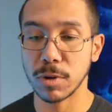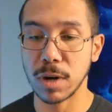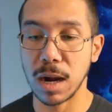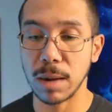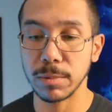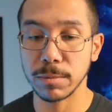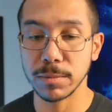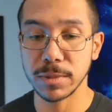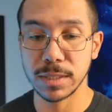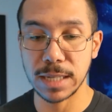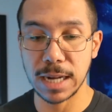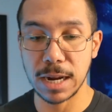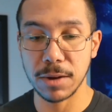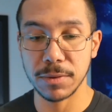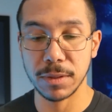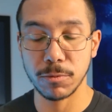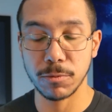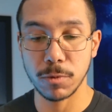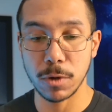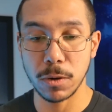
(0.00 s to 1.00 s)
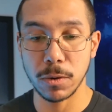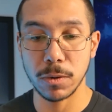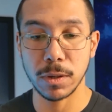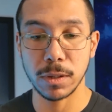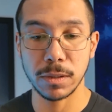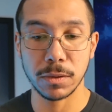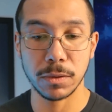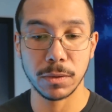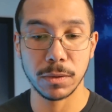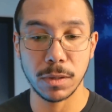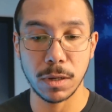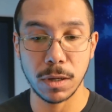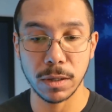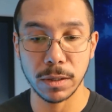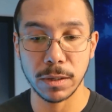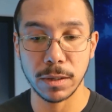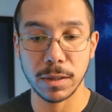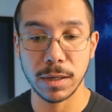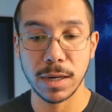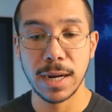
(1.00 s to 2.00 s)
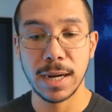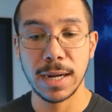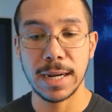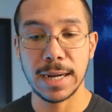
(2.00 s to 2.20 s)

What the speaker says: problems down the road a little longer